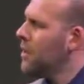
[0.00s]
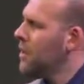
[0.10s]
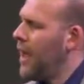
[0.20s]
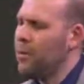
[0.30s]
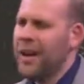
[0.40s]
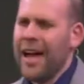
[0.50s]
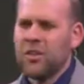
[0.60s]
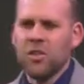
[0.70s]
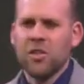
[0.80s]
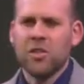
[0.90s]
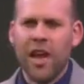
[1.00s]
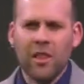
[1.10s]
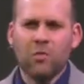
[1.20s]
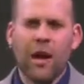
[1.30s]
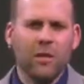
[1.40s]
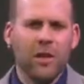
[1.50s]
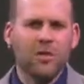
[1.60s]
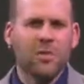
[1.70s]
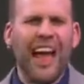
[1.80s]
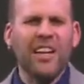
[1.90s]
That I would not just say the right
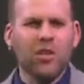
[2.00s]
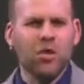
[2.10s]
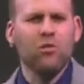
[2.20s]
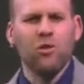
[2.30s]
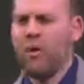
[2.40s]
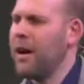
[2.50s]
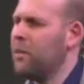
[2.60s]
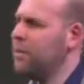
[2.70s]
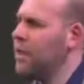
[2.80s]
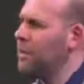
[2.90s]
things, but I would do the right thing.